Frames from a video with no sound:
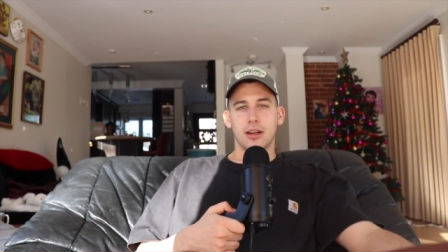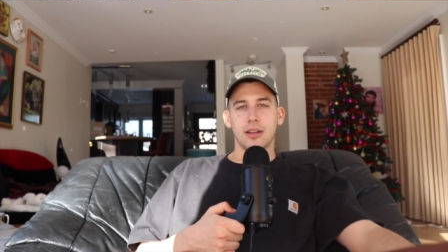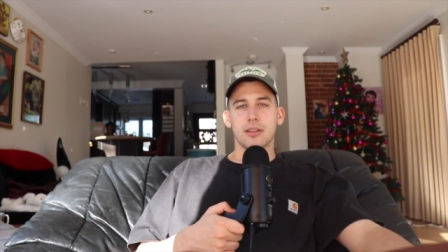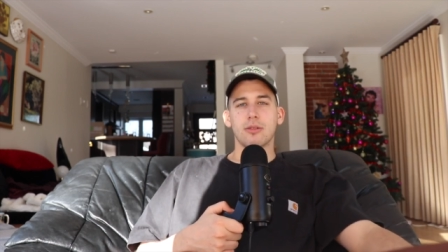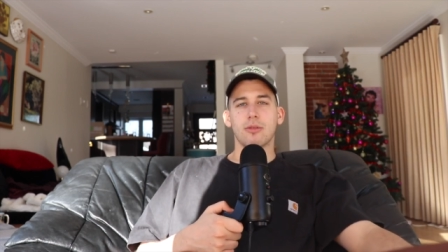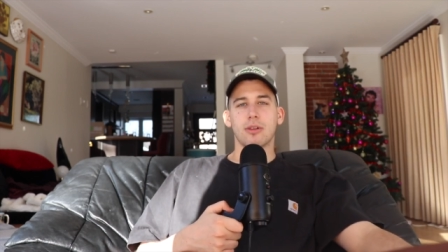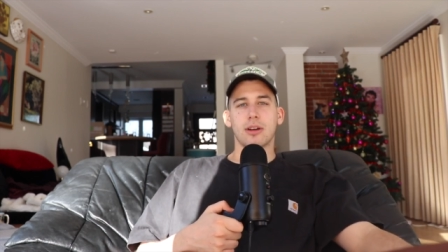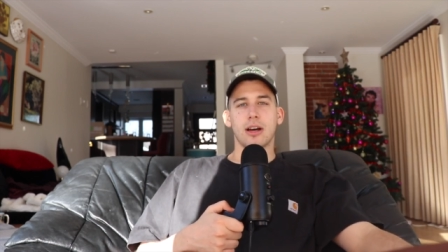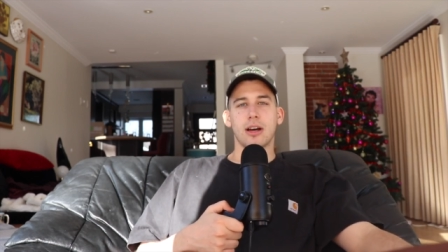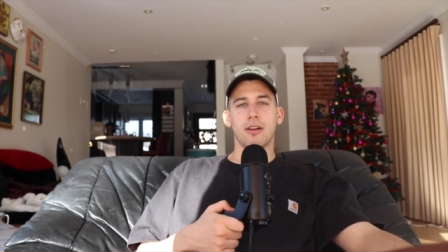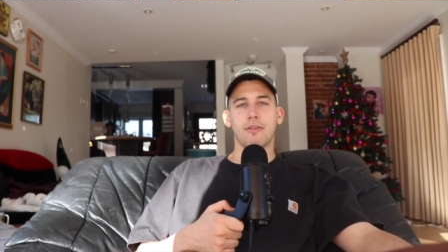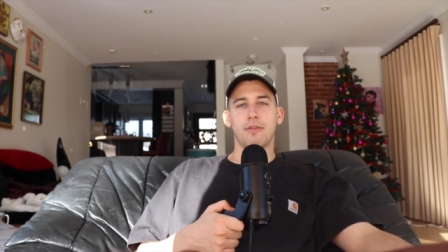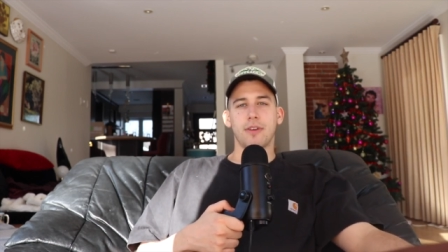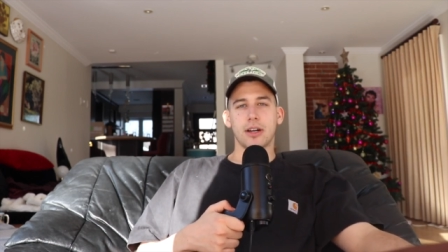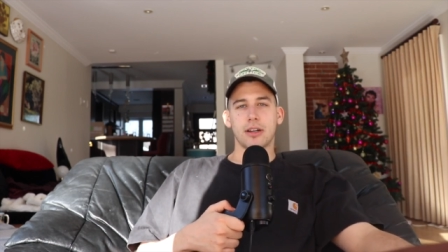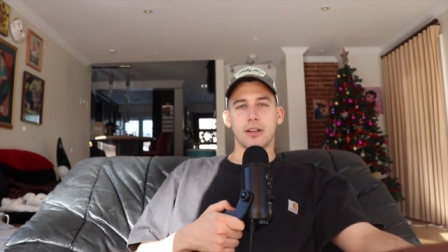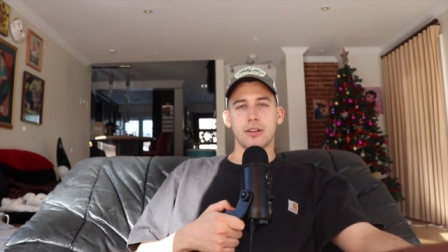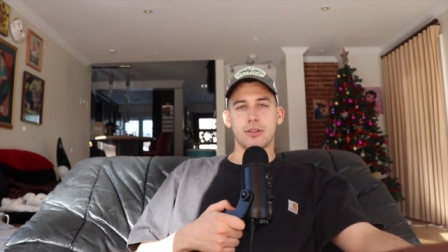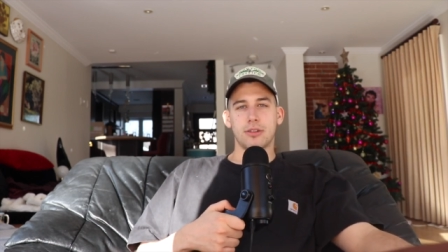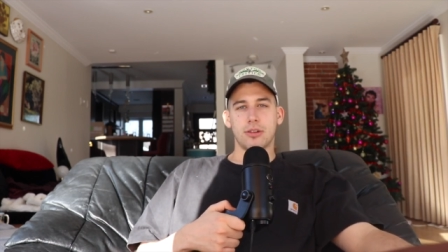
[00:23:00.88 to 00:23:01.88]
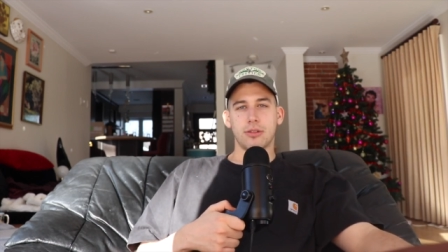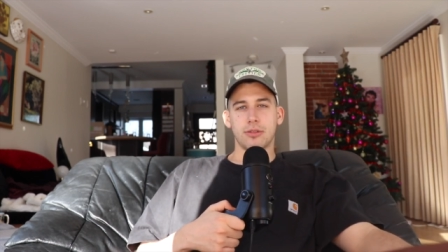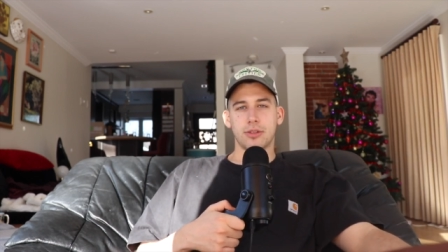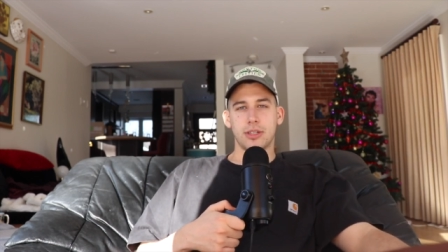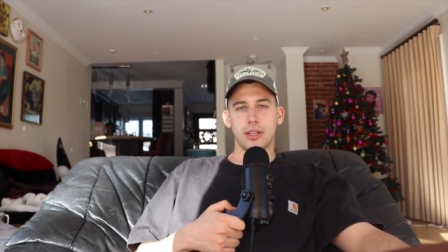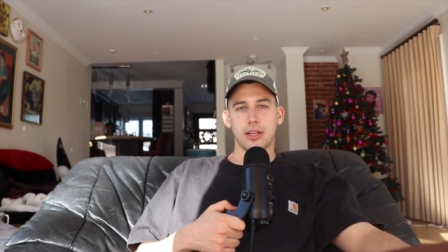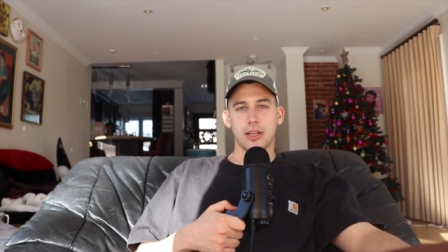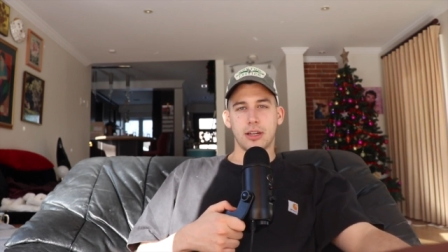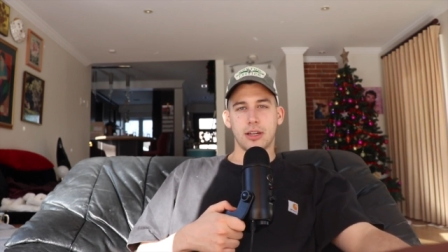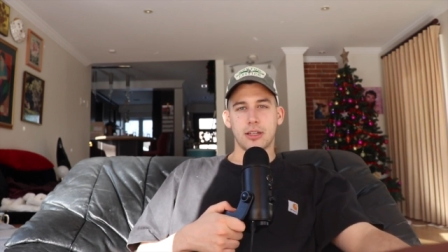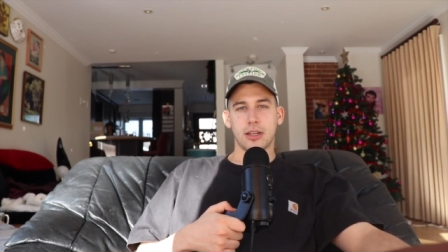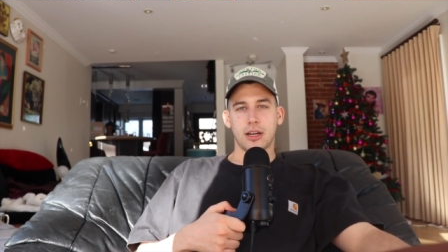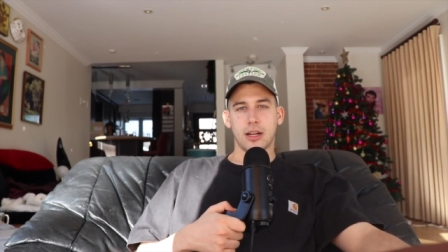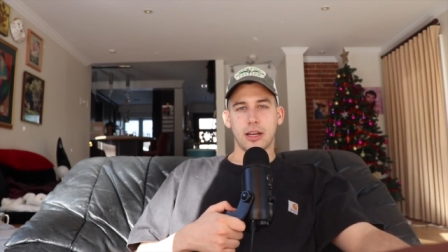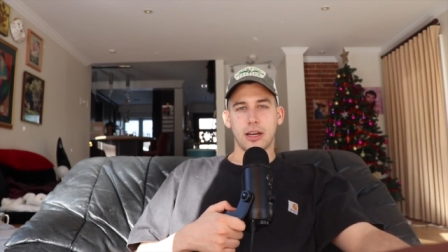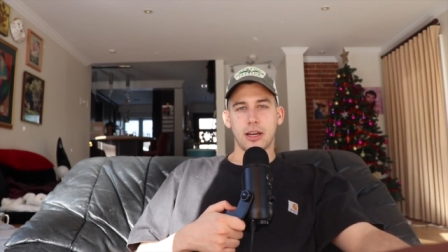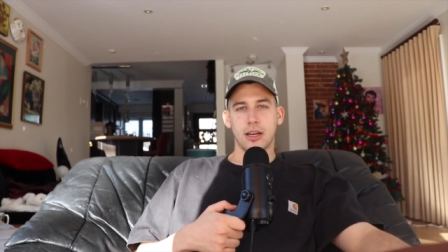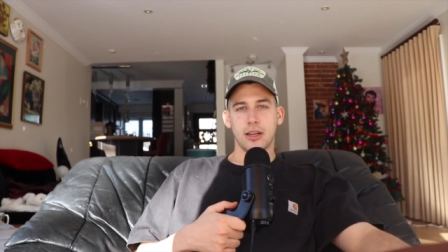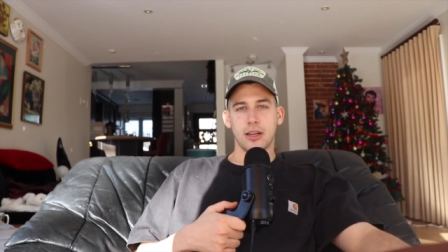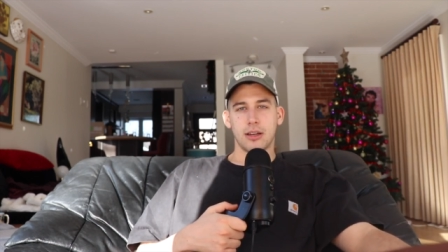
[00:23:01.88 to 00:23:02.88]
So what kind of fucking jokes you gonna tell,
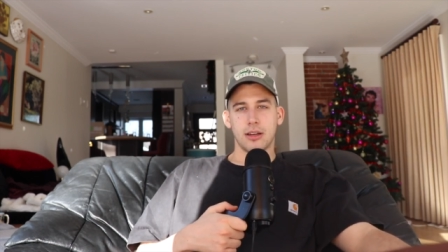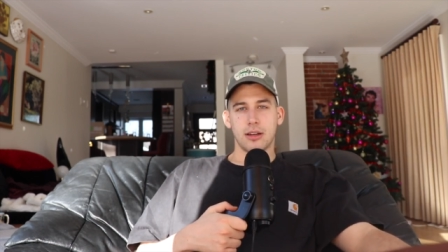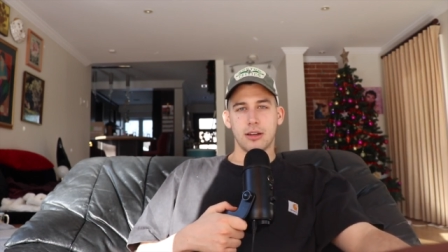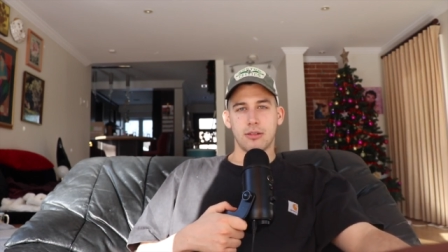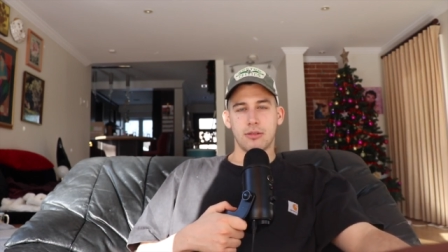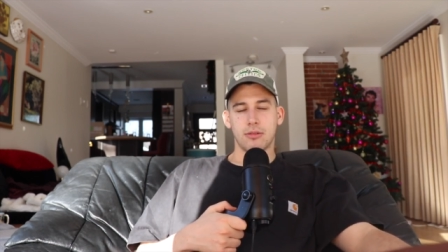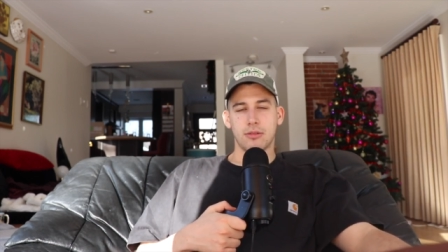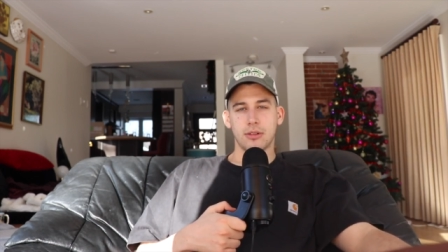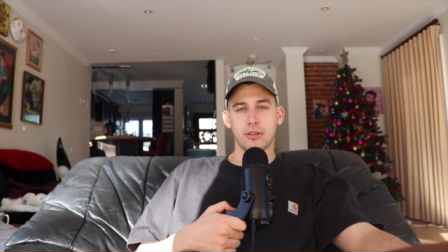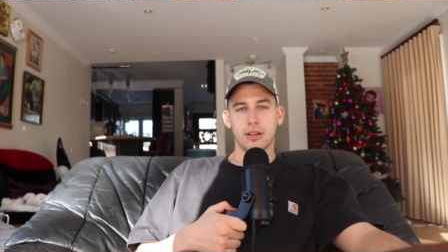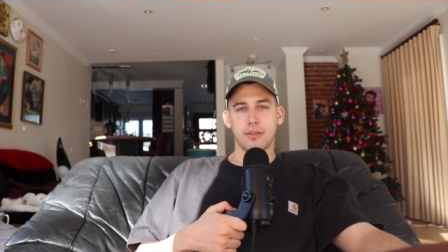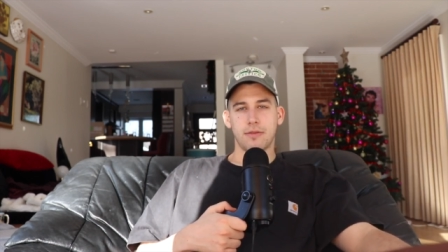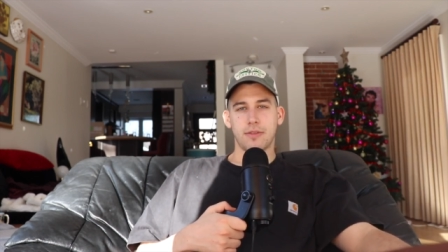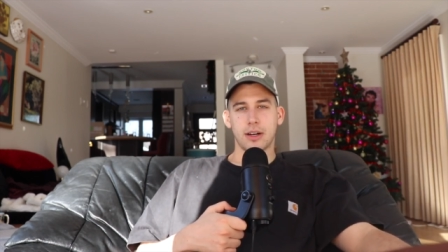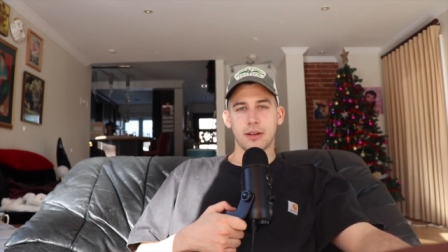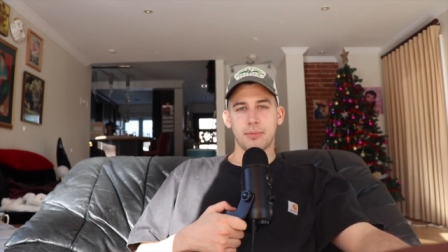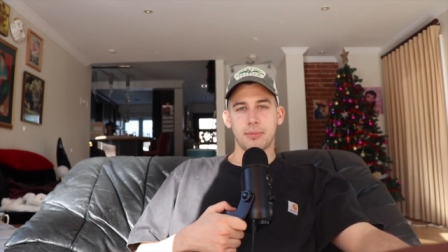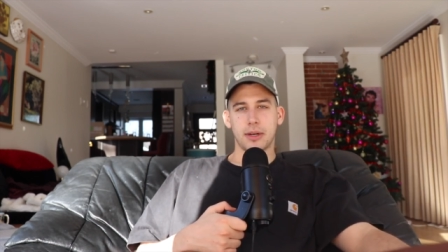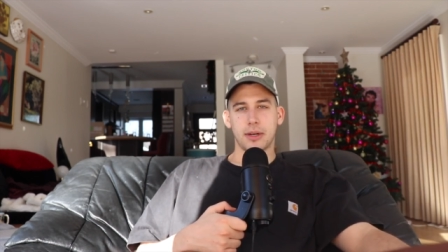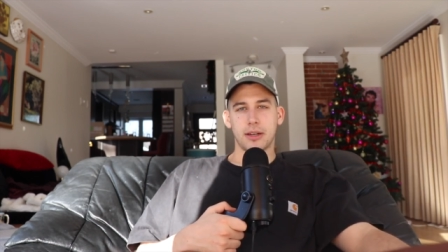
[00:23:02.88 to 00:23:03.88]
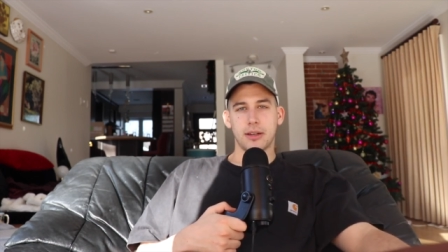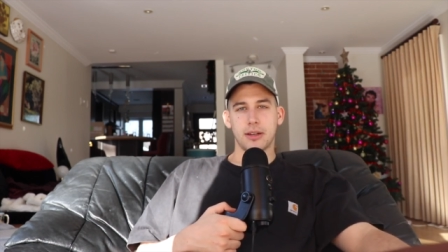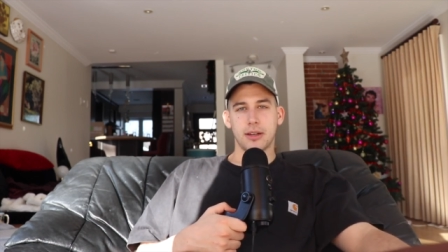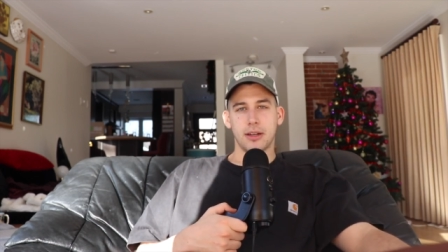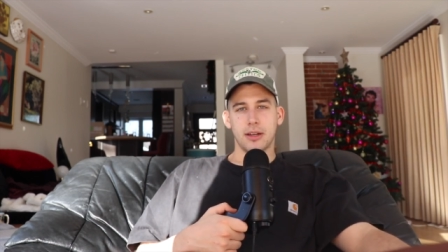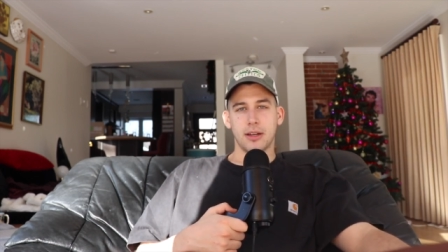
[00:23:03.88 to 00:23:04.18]
eh? Holy fuck, bud.